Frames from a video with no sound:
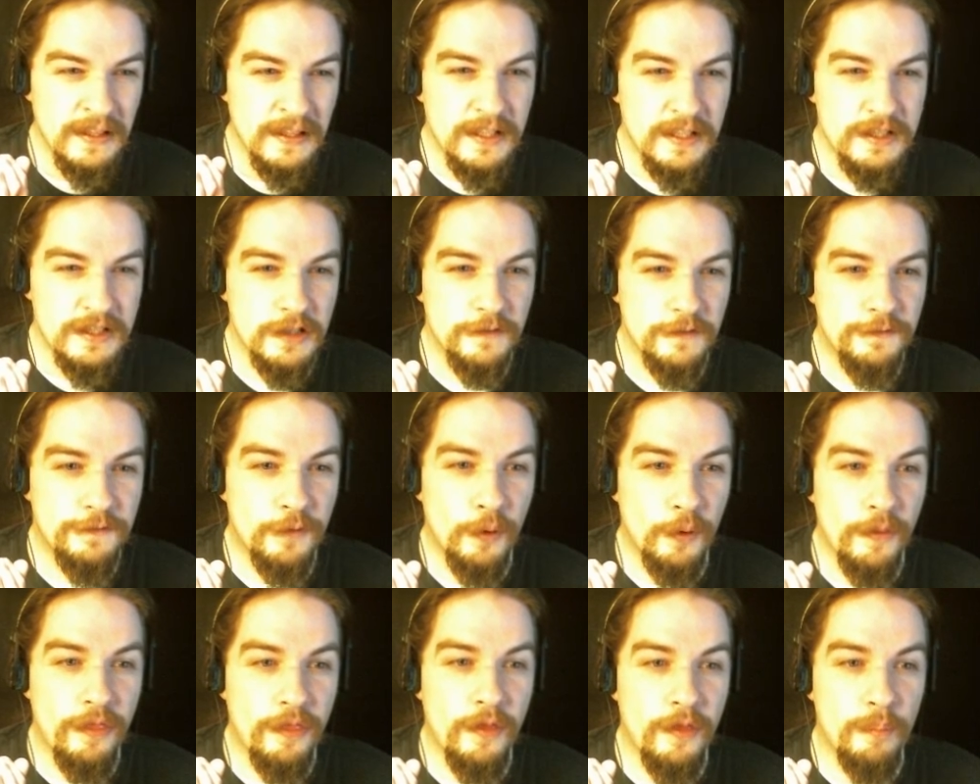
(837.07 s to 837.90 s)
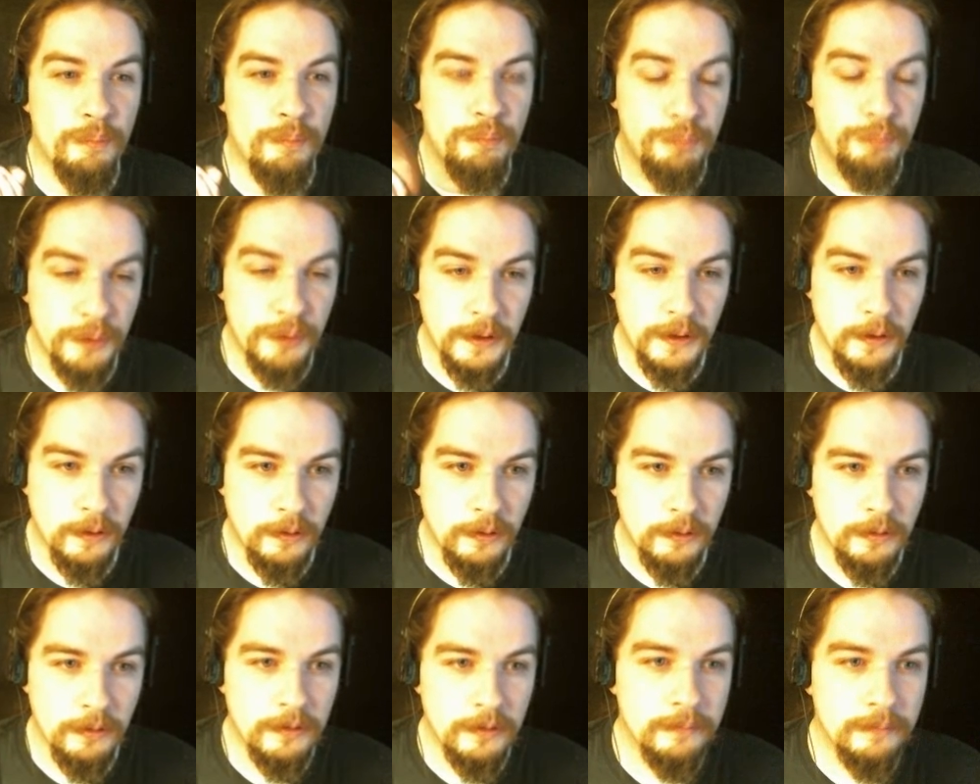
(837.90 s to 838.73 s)
So for the
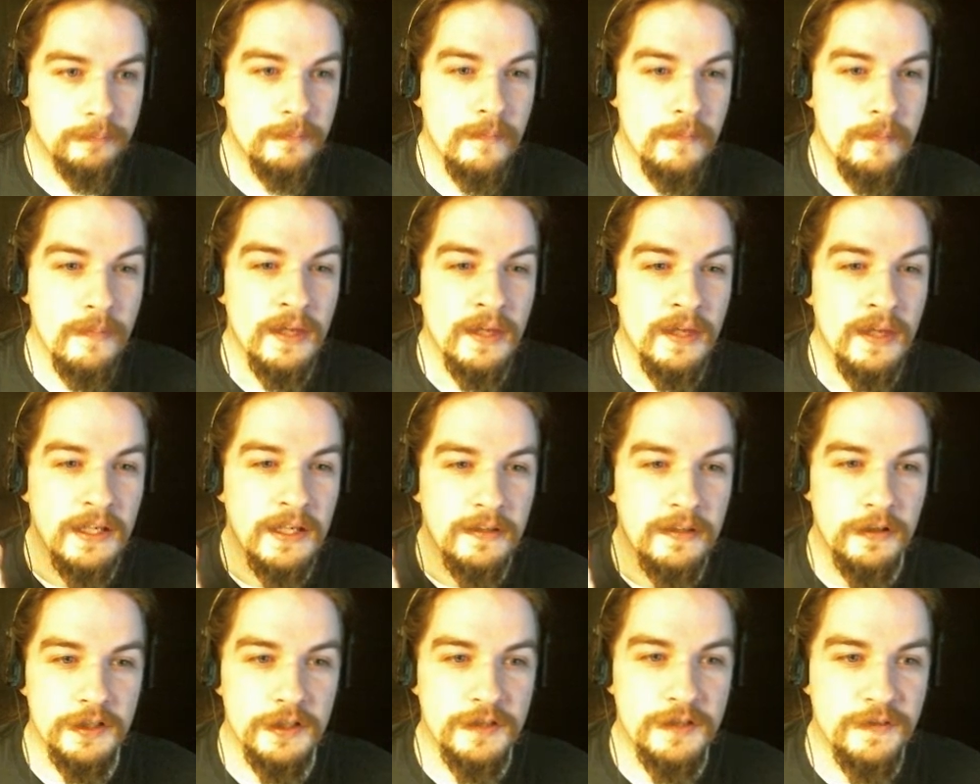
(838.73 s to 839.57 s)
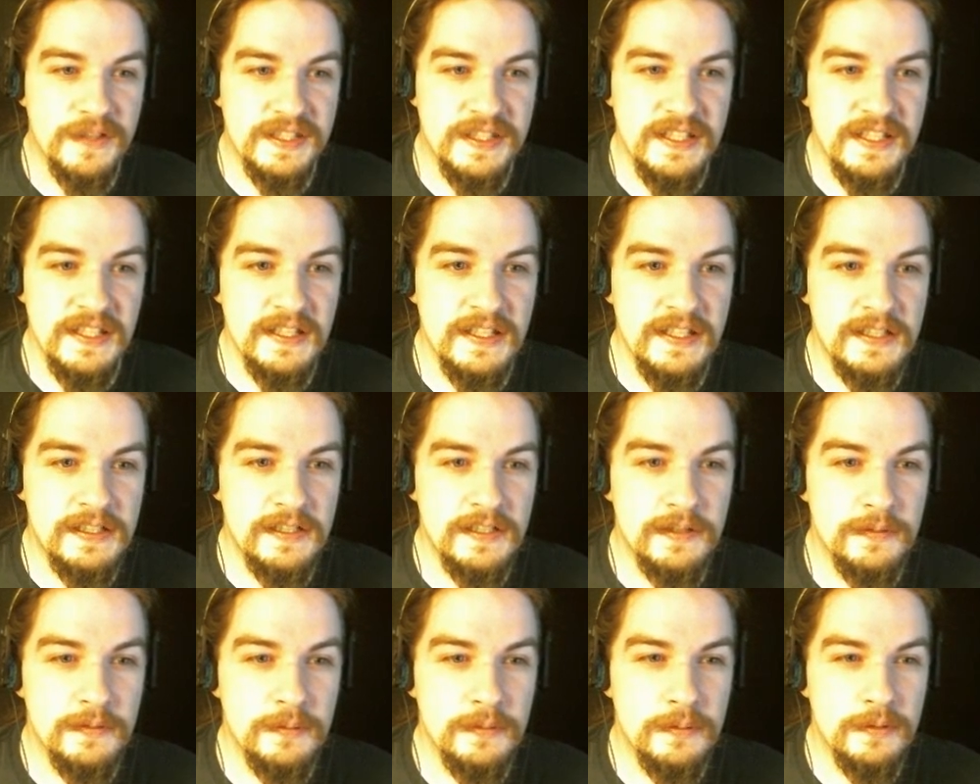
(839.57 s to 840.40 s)
Bull, there's
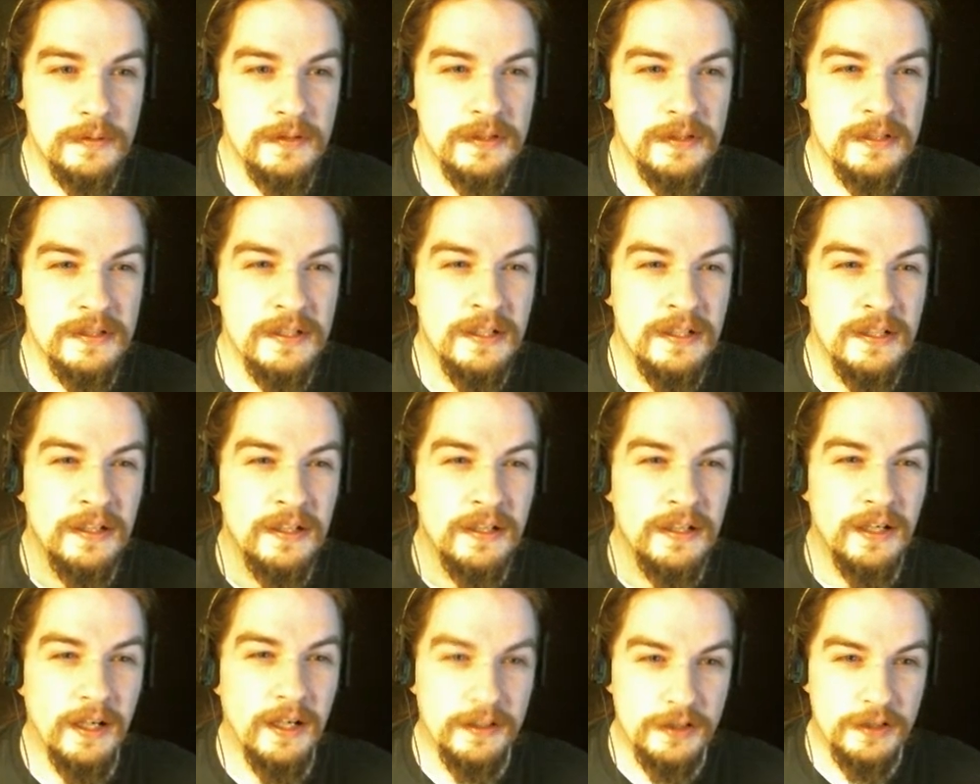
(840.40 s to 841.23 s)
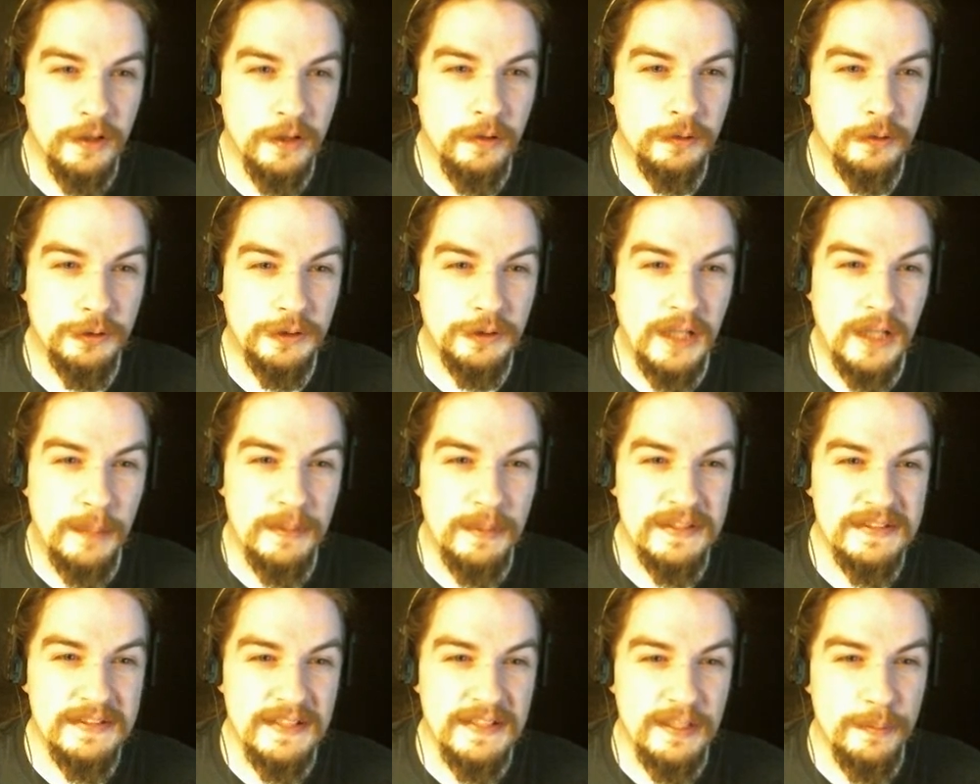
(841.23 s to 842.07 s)
physique, internal
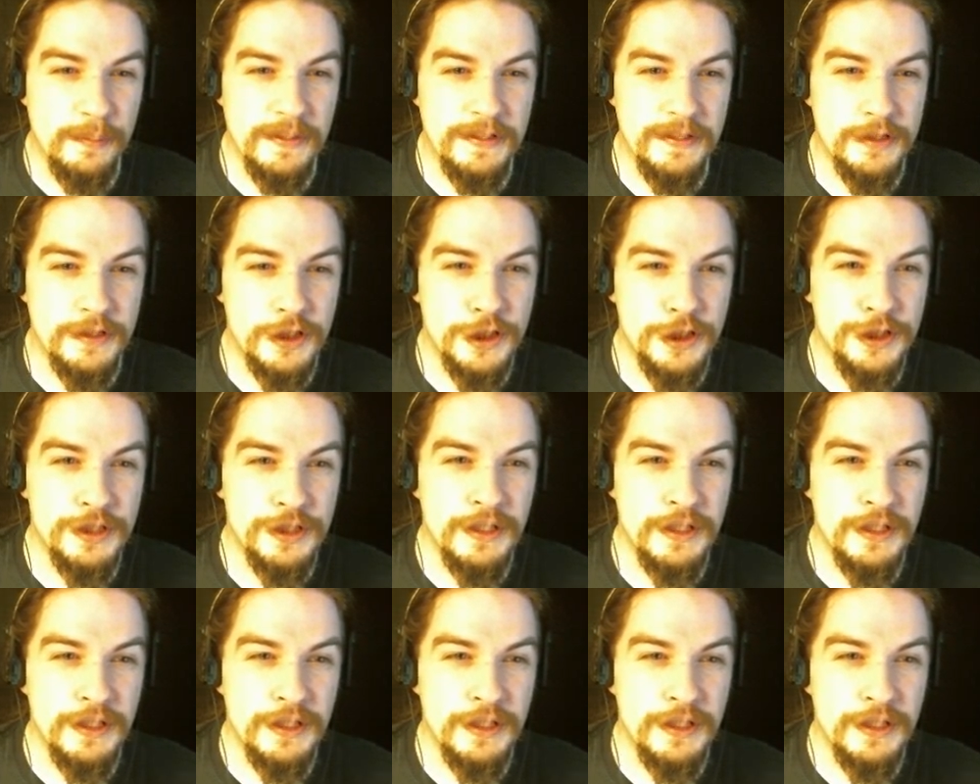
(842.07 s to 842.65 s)
trauma damage,